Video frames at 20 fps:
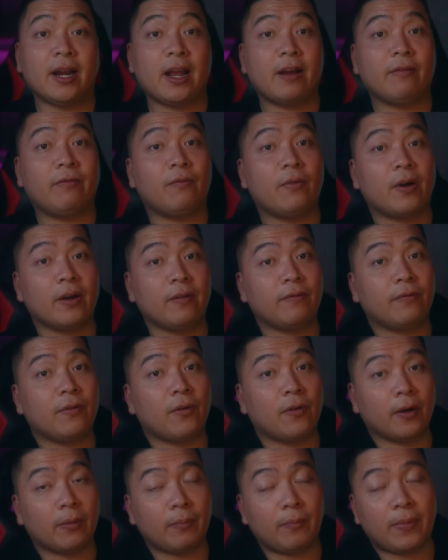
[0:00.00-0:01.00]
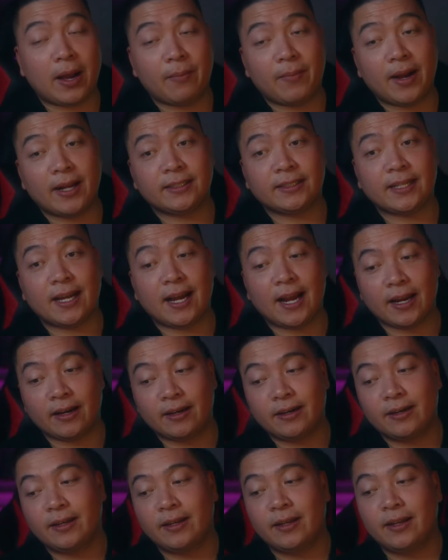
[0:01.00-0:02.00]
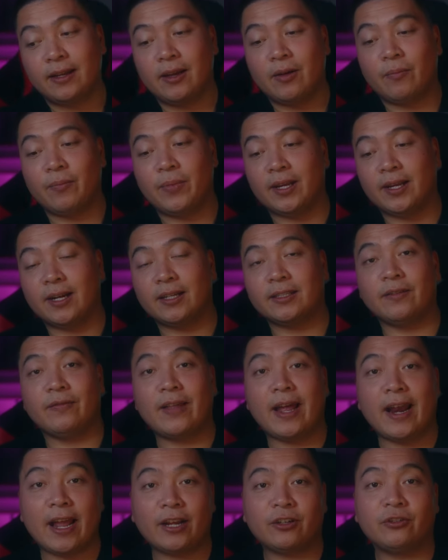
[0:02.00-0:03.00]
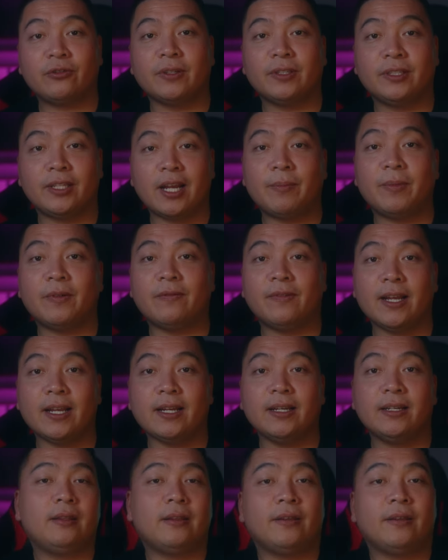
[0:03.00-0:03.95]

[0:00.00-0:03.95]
f1.4 by my side because of that extra stop of light.